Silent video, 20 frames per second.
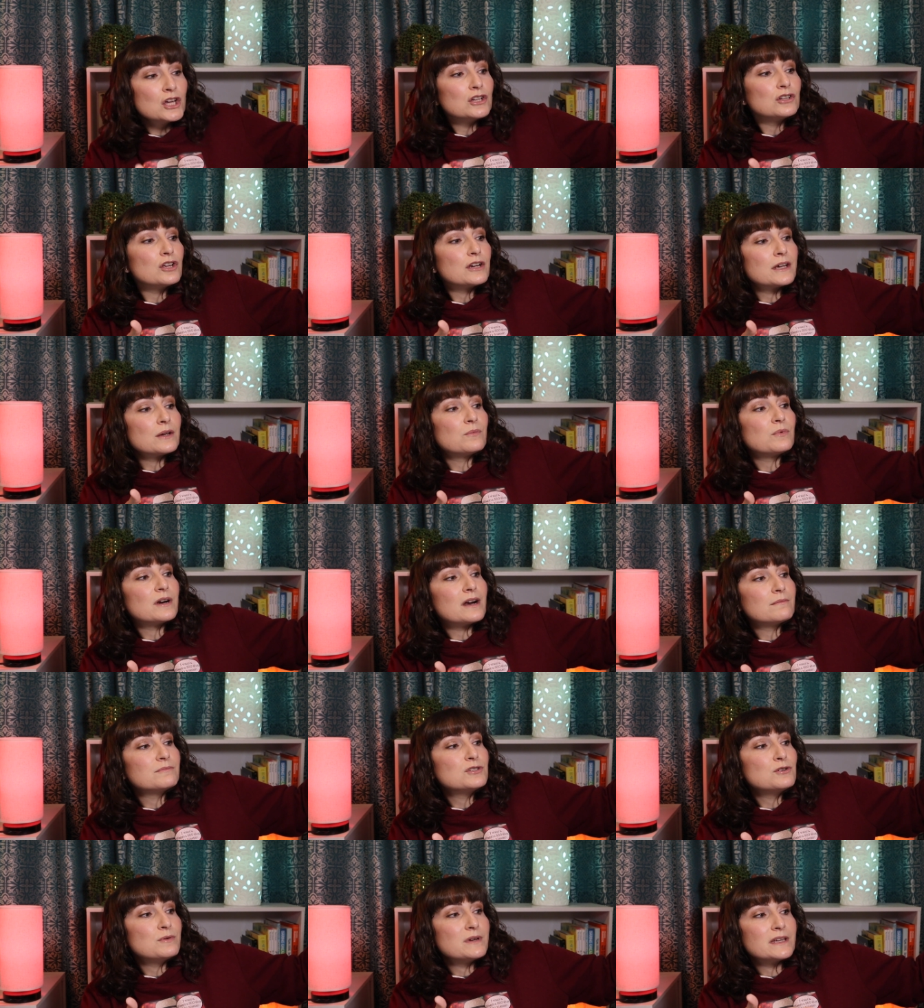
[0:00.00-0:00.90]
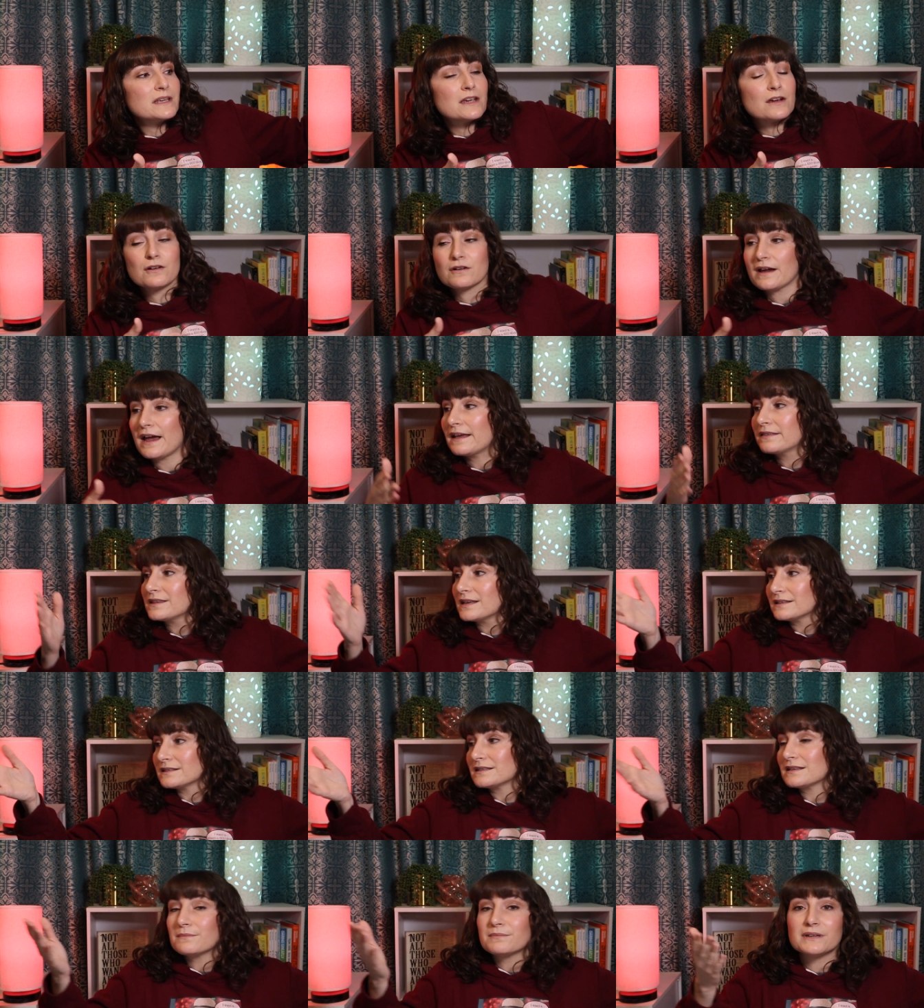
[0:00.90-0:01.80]
look at what I'm doing here. And
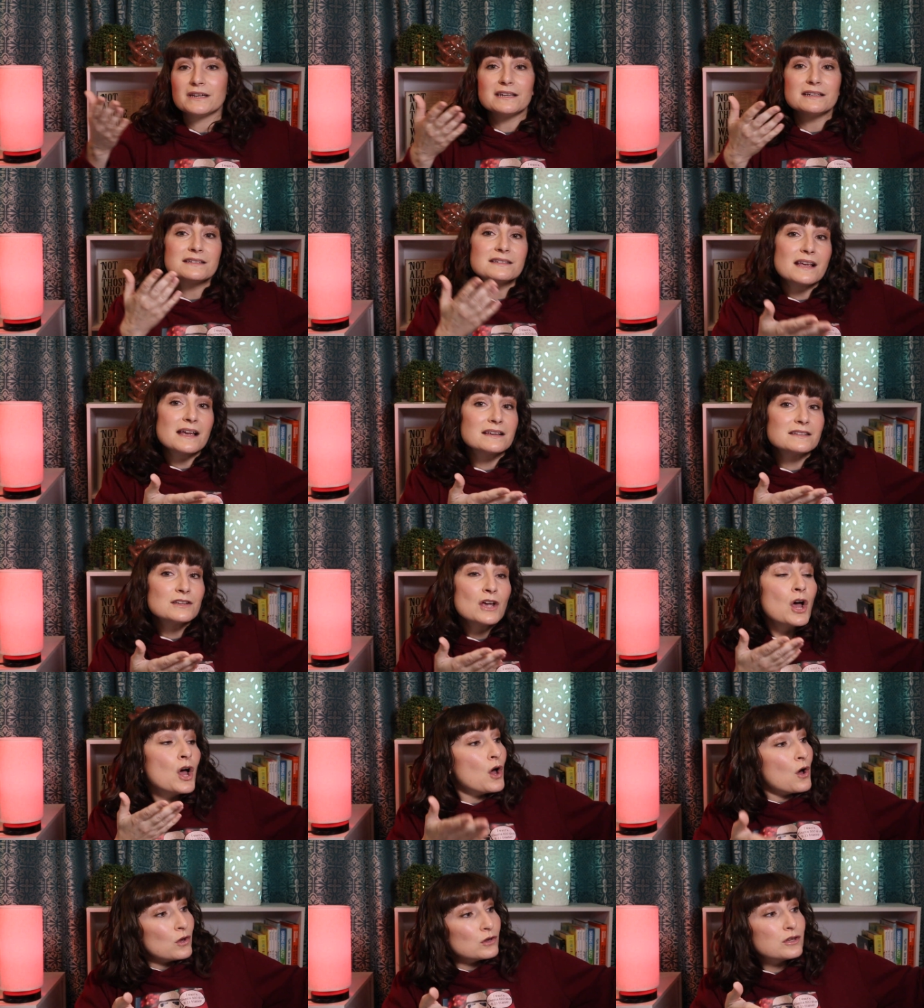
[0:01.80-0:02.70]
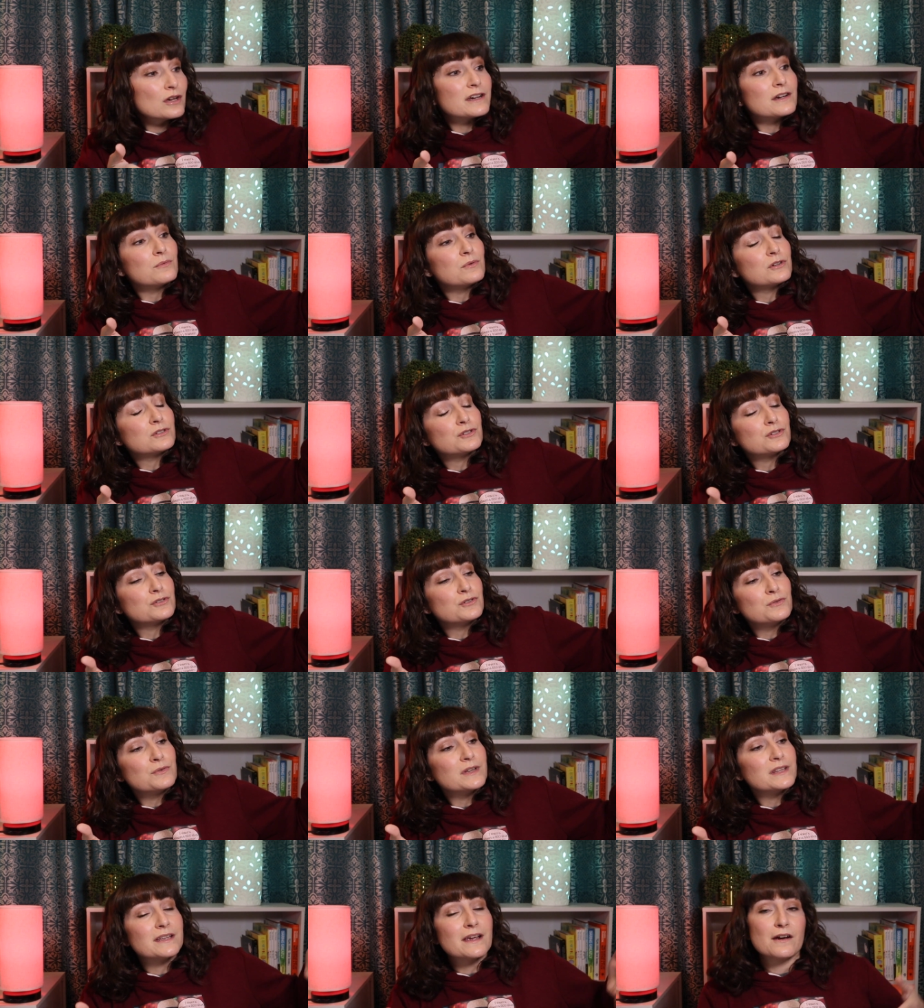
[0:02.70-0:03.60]
then somebody says, look at what you're
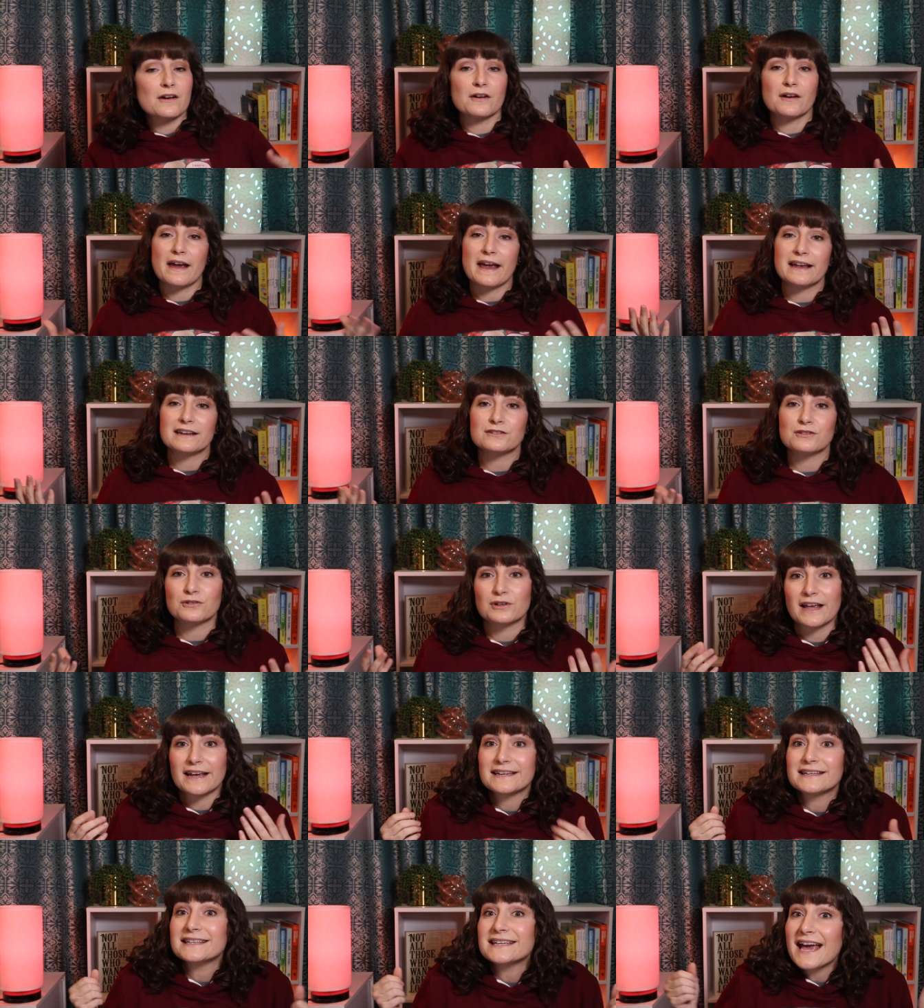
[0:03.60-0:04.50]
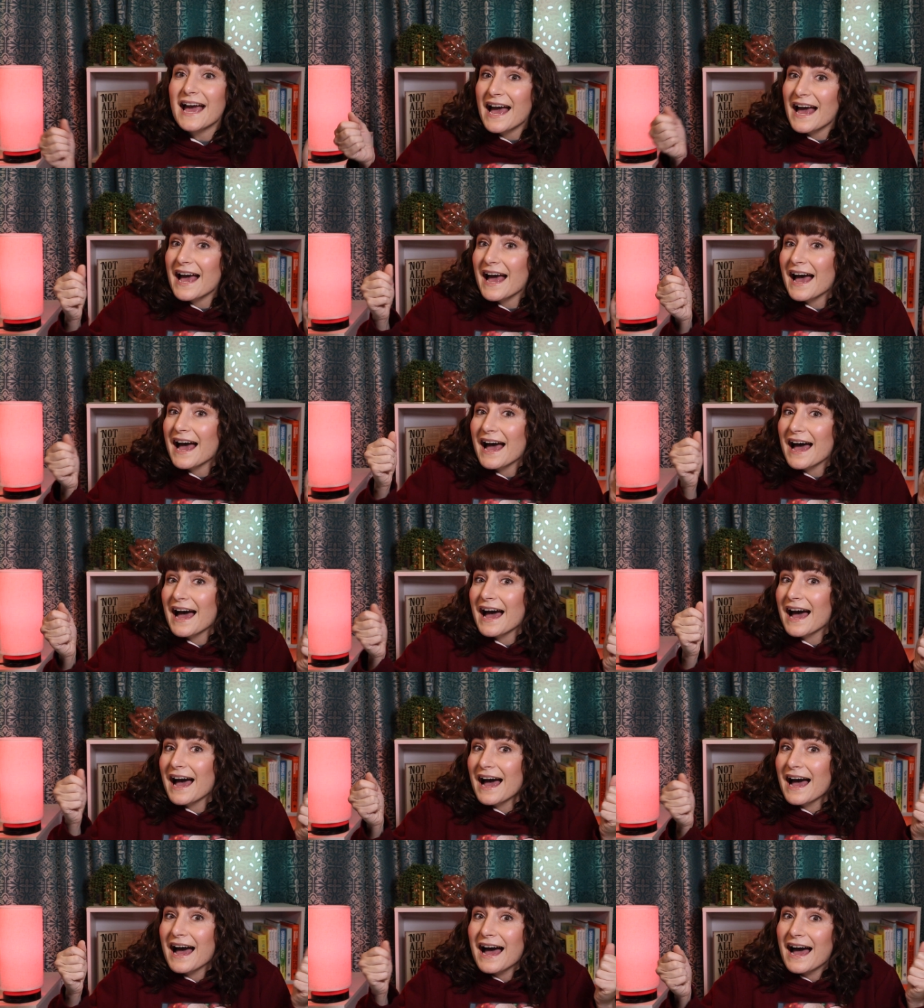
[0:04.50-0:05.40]
doing there. And you're like,
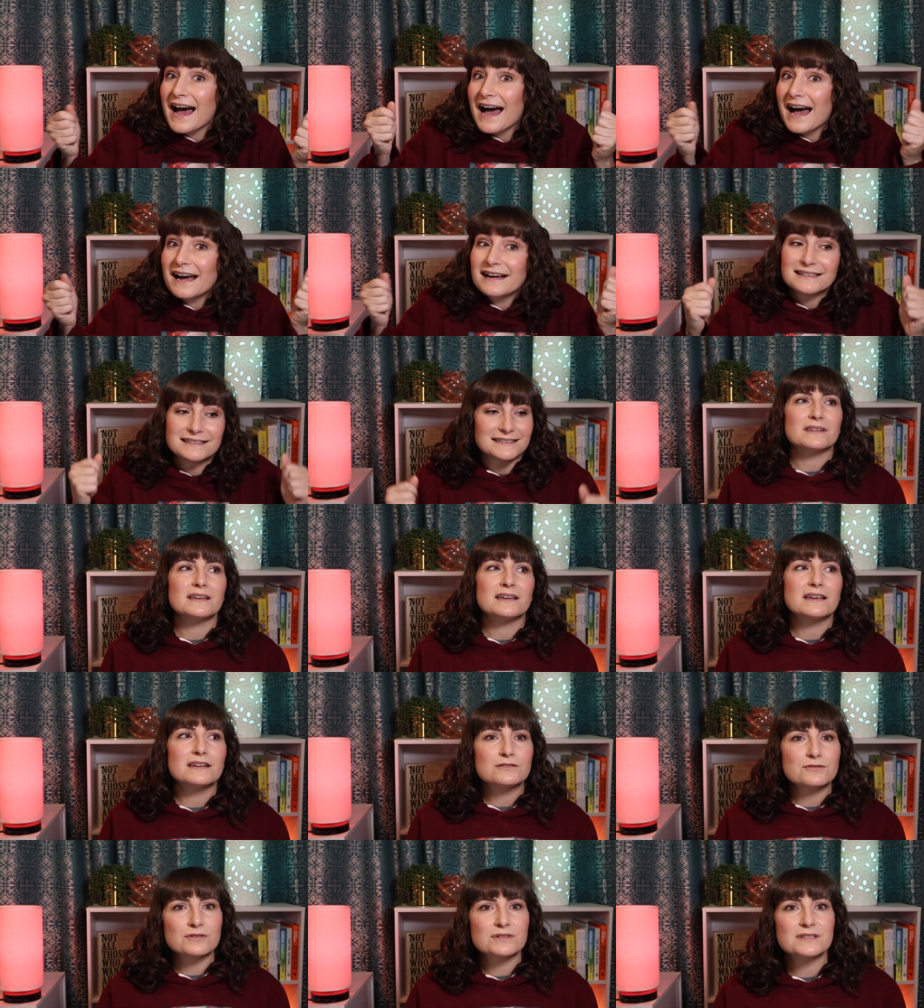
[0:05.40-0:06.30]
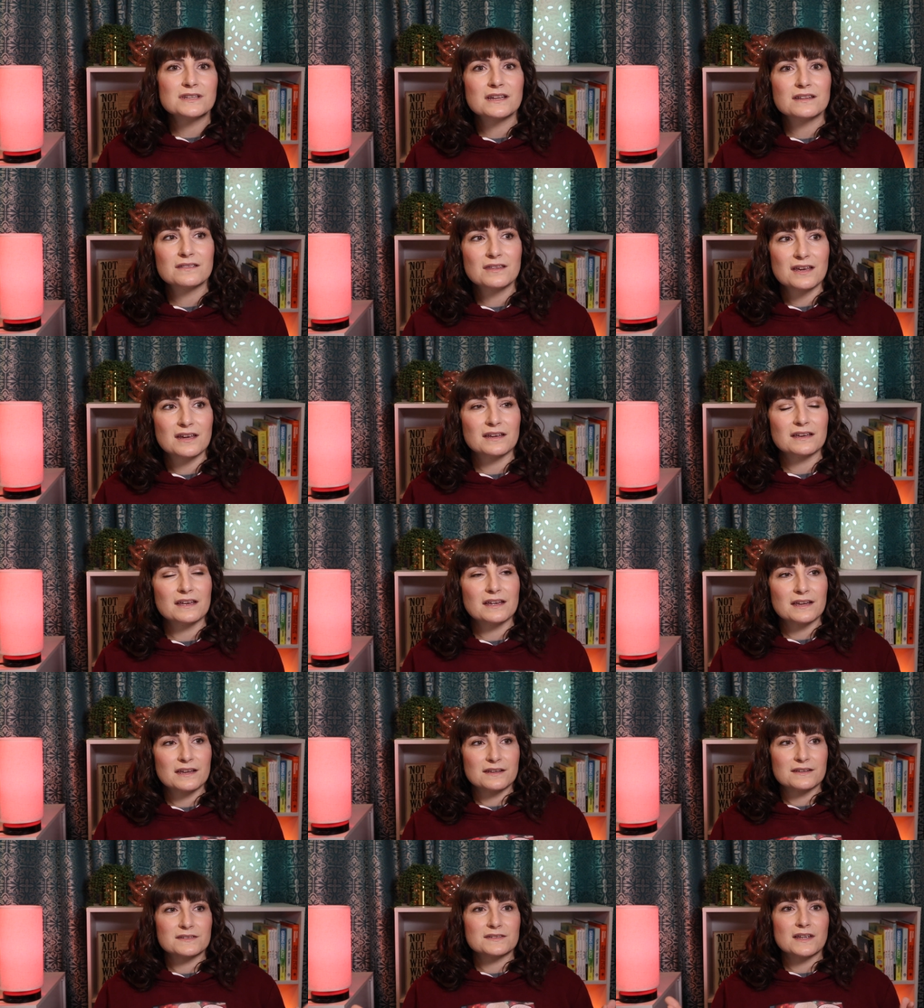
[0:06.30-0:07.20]
yeah. The interesting thing
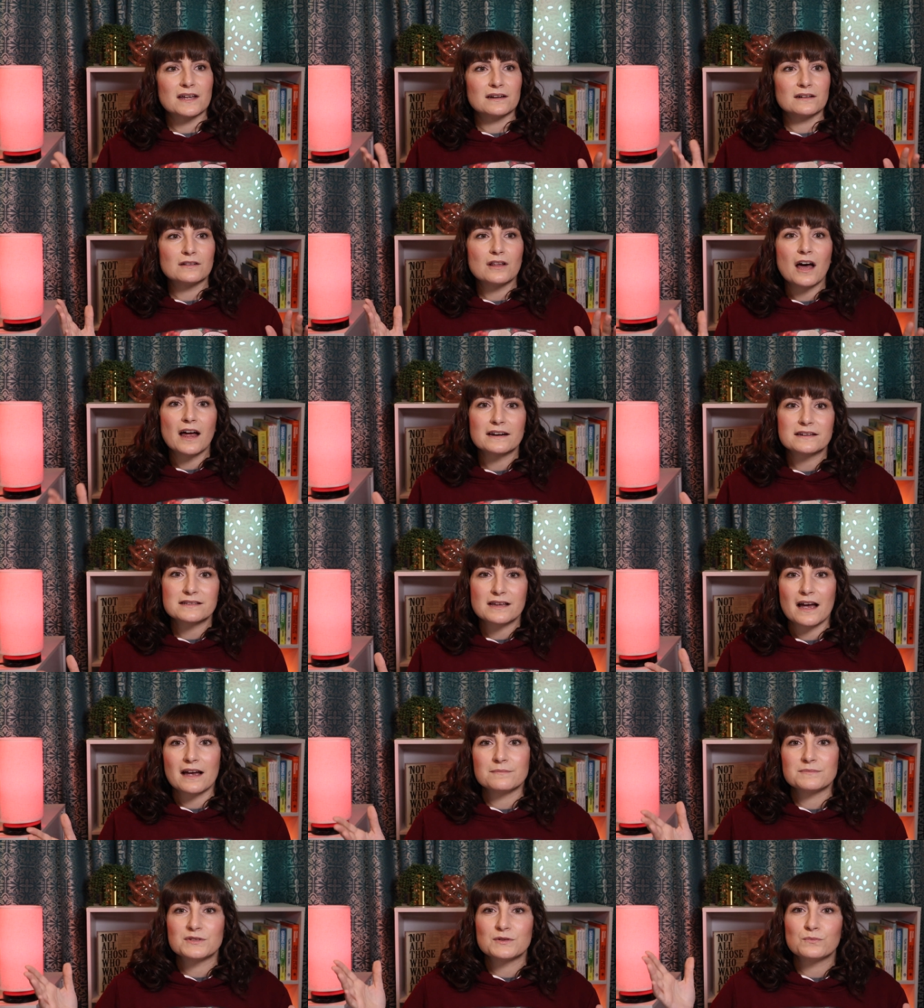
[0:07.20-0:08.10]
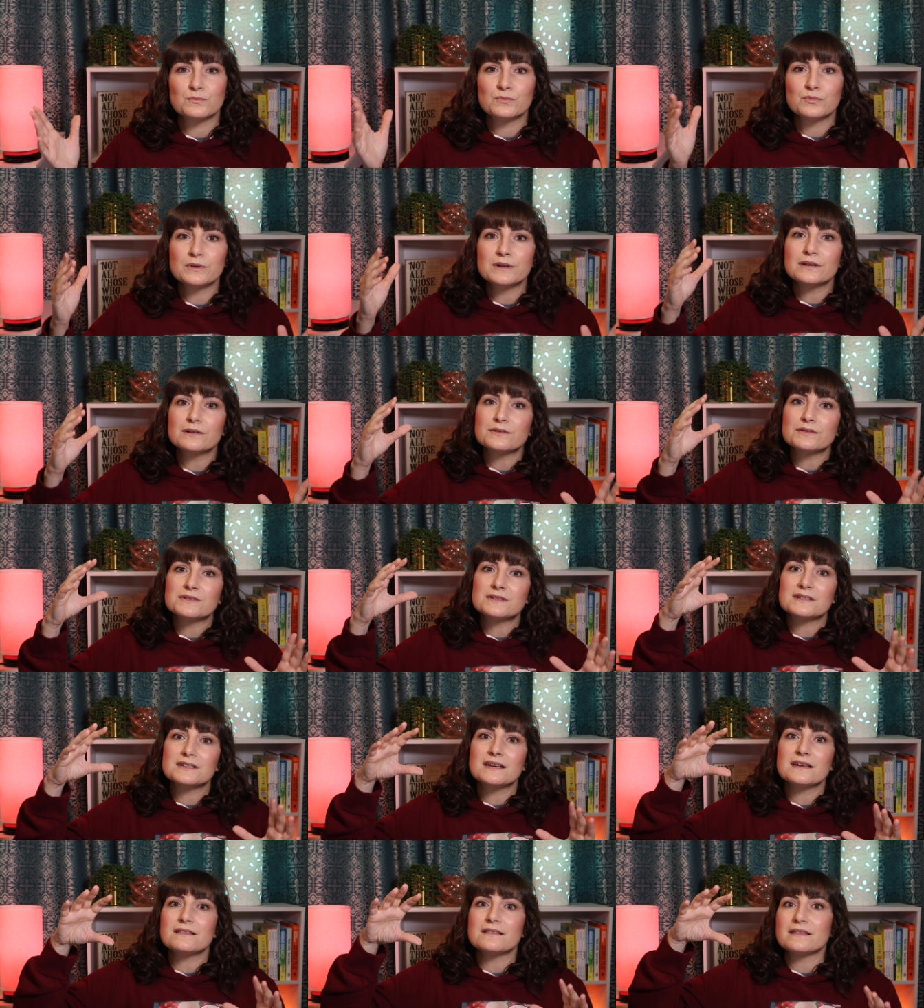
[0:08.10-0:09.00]
is that a lot of times we'll
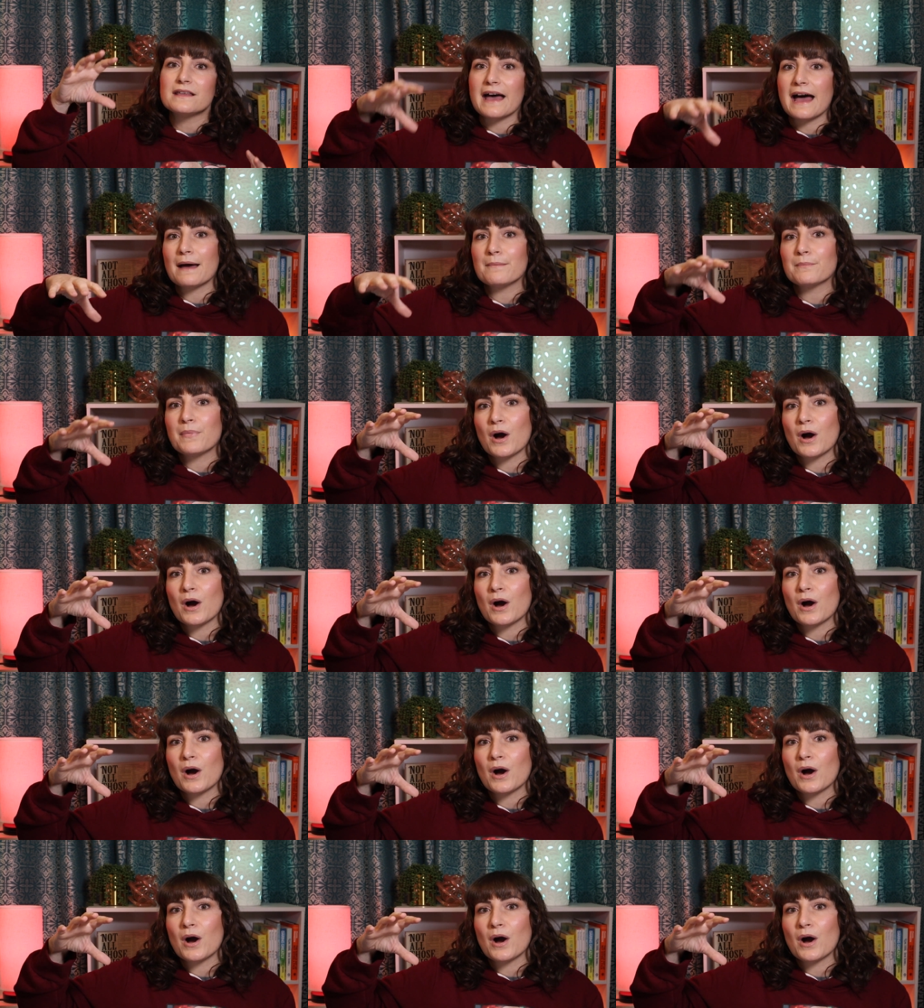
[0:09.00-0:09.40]
see that